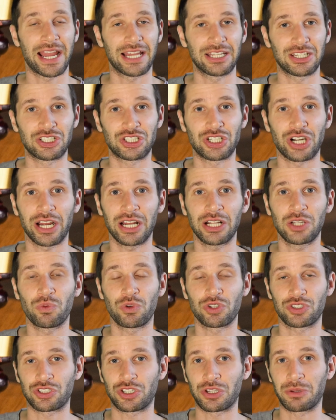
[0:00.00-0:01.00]
and the trial
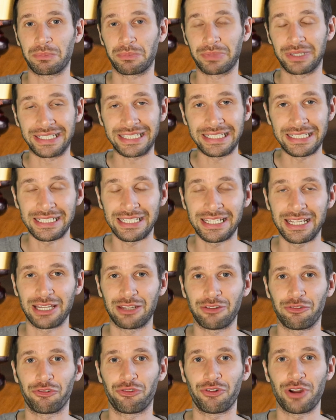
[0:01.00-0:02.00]
was completely
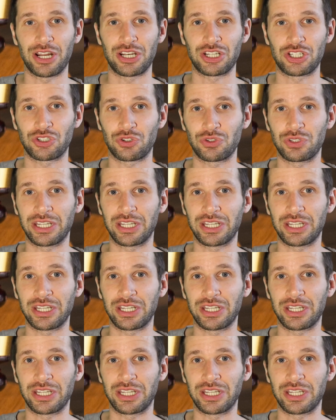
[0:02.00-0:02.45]
in French,